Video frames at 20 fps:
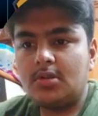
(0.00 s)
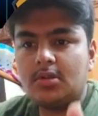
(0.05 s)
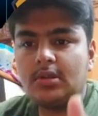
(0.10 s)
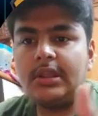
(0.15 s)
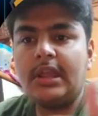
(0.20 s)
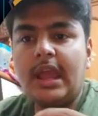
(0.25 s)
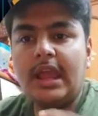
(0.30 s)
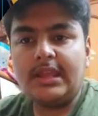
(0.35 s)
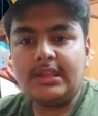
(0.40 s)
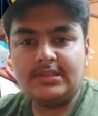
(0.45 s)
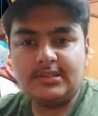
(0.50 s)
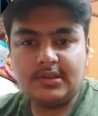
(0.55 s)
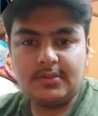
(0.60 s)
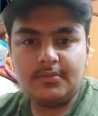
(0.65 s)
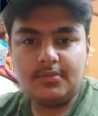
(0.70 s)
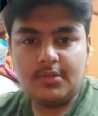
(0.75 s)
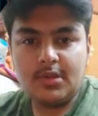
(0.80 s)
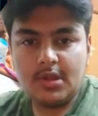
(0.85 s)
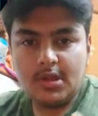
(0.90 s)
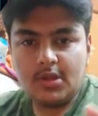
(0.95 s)
the
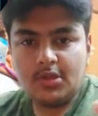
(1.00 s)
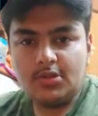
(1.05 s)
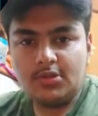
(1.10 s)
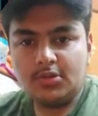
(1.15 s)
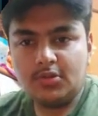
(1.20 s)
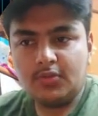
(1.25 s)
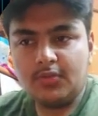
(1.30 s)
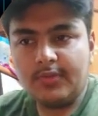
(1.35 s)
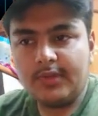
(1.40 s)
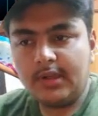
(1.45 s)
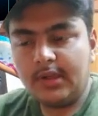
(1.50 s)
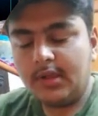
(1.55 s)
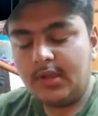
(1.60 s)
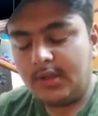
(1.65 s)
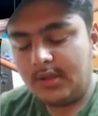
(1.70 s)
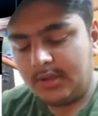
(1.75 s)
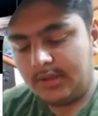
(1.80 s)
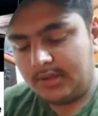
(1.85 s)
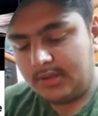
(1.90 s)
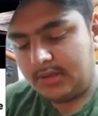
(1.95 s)
ISIM, so
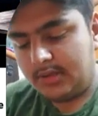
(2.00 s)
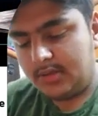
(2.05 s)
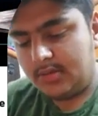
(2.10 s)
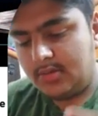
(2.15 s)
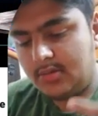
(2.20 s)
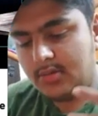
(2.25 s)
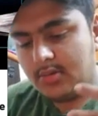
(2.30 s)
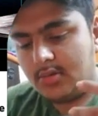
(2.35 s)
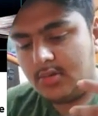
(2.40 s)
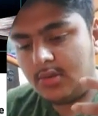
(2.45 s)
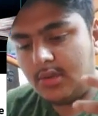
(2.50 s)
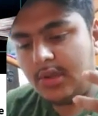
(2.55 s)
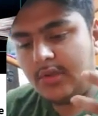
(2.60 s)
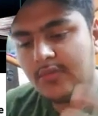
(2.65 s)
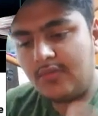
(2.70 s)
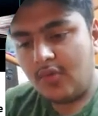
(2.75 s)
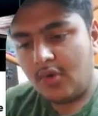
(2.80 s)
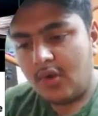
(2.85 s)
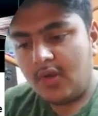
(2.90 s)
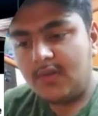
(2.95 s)
it
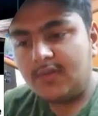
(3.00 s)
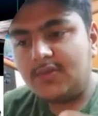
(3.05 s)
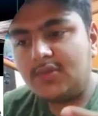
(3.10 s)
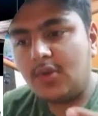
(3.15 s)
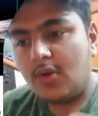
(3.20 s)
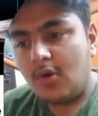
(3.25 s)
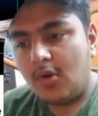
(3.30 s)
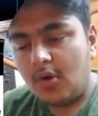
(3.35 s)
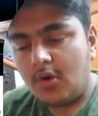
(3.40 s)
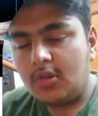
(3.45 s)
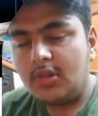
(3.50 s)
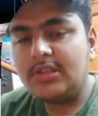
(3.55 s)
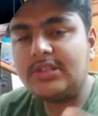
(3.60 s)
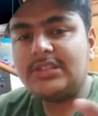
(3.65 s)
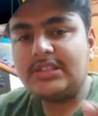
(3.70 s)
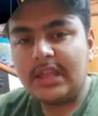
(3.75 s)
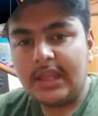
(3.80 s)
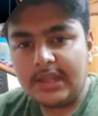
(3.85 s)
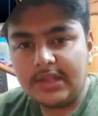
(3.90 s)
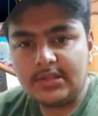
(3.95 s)
involves all the
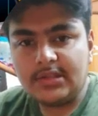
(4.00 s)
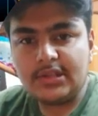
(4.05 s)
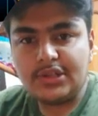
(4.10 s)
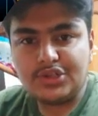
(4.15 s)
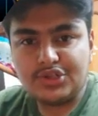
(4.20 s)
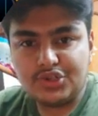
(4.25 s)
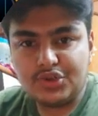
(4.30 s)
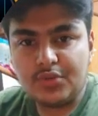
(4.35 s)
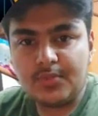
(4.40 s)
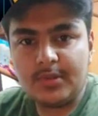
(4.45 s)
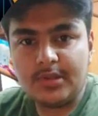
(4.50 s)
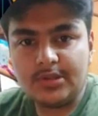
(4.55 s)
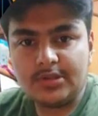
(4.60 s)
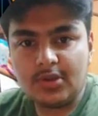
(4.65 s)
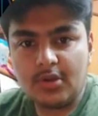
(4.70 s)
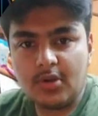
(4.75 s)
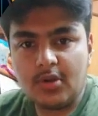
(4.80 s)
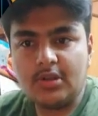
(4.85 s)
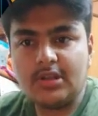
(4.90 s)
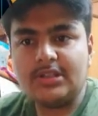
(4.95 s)
science instruments,
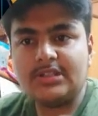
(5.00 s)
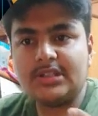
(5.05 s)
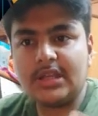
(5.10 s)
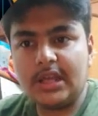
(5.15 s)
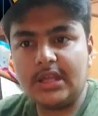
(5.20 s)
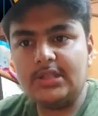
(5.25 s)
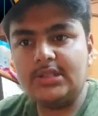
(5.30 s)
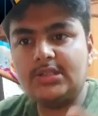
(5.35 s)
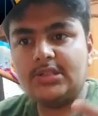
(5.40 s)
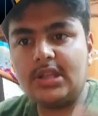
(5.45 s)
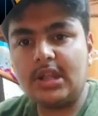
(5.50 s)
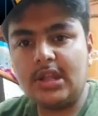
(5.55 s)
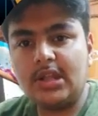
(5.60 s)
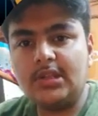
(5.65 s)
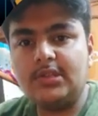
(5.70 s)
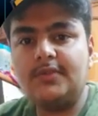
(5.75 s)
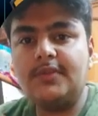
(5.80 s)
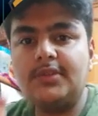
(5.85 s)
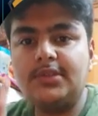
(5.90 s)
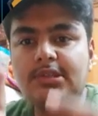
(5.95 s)
all the science
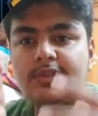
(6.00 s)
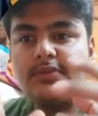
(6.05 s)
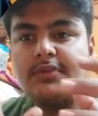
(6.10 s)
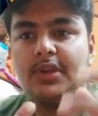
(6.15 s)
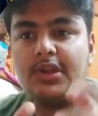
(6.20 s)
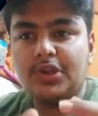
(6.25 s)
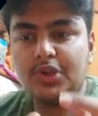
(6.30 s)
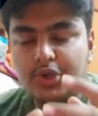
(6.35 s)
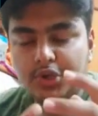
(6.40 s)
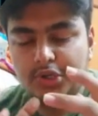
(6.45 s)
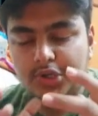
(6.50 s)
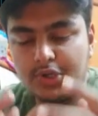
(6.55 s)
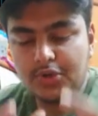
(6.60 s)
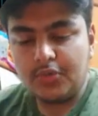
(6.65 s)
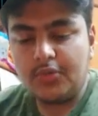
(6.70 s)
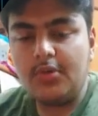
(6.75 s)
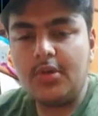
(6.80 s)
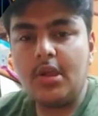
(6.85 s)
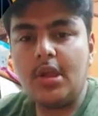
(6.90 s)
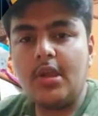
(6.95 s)
studies which we are going to
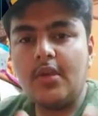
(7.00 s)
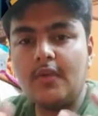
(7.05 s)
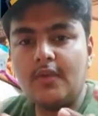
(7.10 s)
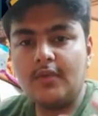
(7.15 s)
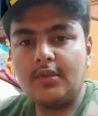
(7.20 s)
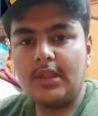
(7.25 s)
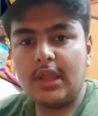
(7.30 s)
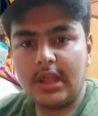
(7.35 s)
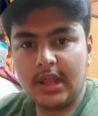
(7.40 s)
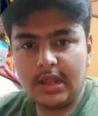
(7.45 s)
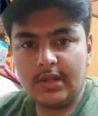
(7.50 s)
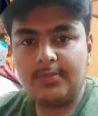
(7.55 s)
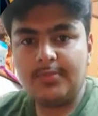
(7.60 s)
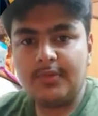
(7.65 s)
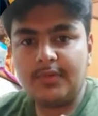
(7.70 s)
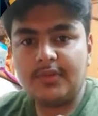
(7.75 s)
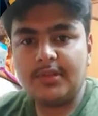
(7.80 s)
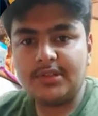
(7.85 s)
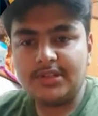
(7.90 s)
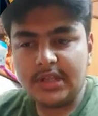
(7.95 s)
do with the help
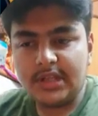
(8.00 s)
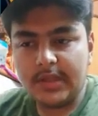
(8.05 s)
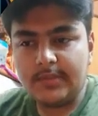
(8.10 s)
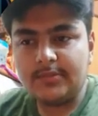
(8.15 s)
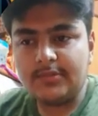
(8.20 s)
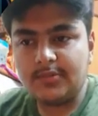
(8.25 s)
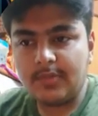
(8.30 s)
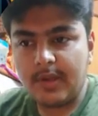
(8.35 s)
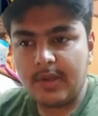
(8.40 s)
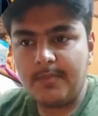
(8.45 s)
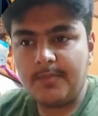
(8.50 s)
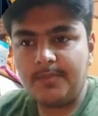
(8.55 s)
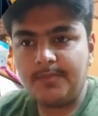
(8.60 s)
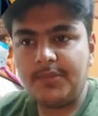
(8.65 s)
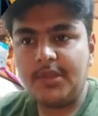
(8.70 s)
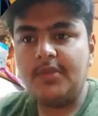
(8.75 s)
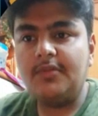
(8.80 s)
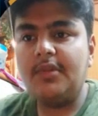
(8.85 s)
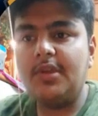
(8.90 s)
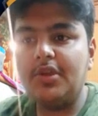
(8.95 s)
of the James Webb.
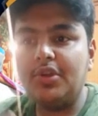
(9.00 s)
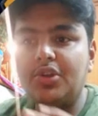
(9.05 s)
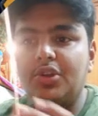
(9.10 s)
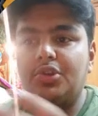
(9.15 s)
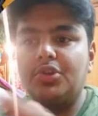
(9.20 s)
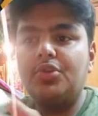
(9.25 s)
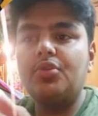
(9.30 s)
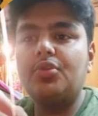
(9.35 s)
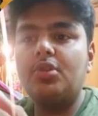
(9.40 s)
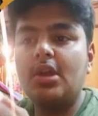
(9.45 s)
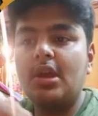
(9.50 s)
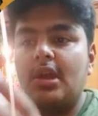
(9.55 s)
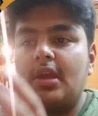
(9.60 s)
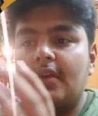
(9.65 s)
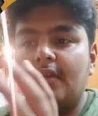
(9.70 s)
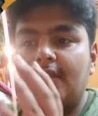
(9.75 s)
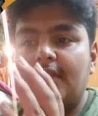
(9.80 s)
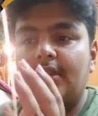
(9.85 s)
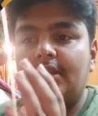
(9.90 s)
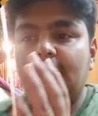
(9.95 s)
We're going to do
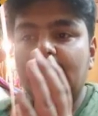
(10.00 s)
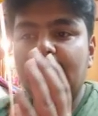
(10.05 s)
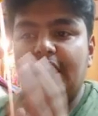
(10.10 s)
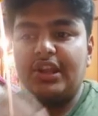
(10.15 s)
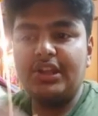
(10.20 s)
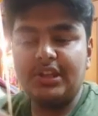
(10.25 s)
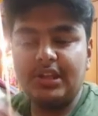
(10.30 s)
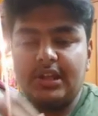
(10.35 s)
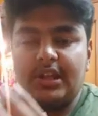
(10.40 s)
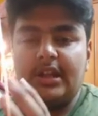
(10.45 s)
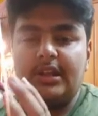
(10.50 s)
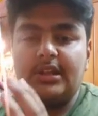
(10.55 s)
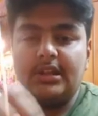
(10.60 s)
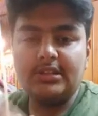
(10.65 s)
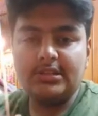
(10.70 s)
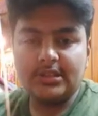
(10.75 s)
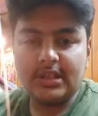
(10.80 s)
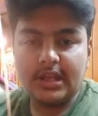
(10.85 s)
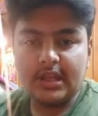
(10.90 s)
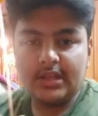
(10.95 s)
with the integrated
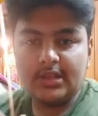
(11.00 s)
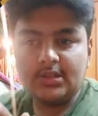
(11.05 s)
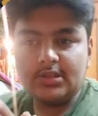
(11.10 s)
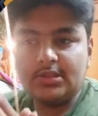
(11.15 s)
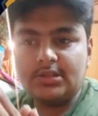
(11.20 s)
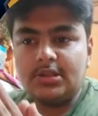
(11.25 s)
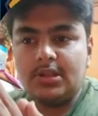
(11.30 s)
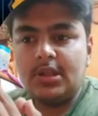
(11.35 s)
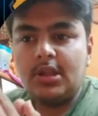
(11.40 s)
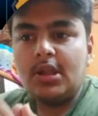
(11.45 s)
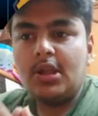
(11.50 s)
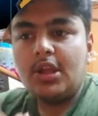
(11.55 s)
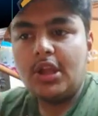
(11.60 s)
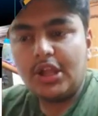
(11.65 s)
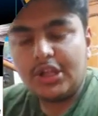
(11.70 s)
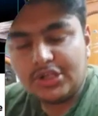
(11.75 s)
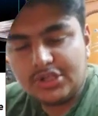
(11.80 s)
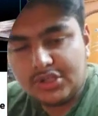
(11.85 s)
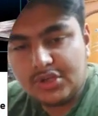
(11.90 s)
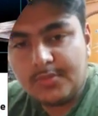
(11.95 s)
science
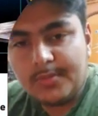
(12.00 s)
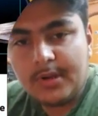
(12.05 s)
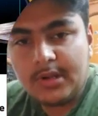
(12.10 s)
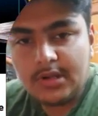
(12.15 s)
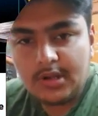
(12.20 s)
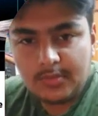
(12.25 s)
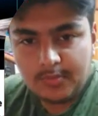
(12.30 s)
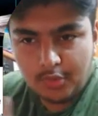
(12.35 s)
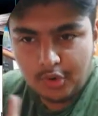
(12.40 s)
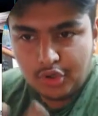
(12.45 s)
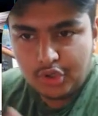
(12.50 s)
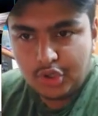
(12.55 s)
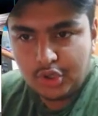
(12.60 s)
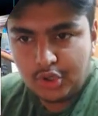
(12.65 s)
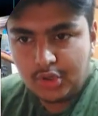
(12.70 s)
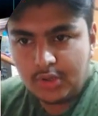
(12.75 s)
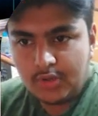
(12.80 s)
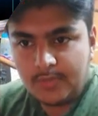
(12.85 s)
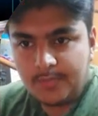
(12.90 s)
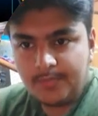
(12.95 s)
instrument
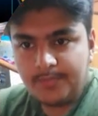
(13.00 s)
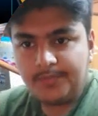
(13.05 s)
module.